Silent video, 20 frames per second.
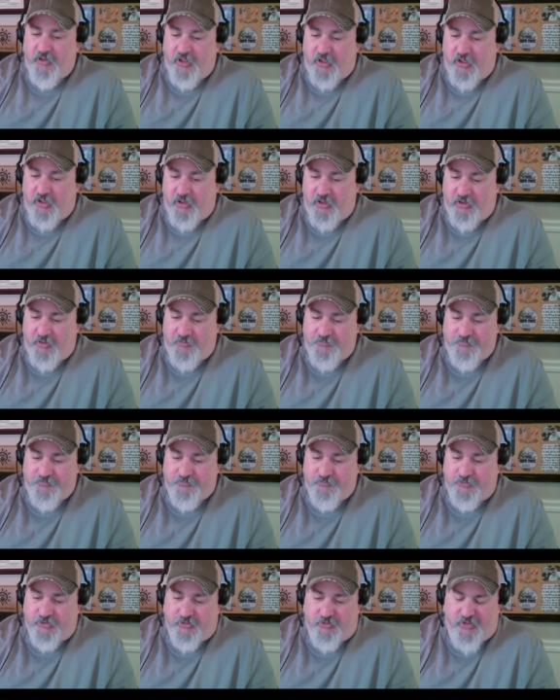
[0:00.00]
yeah. um,
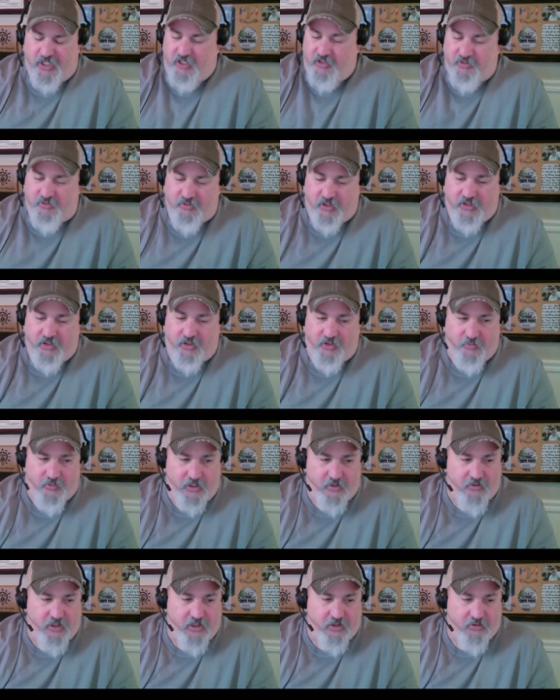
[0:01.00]
great, great all the
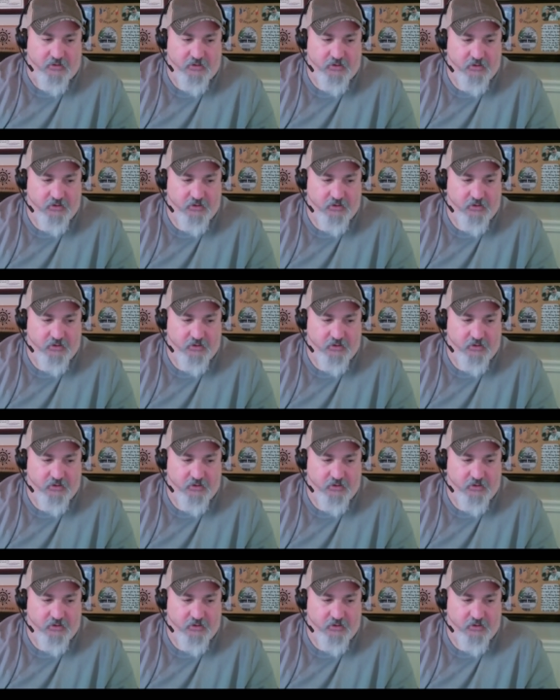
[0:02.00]
way around.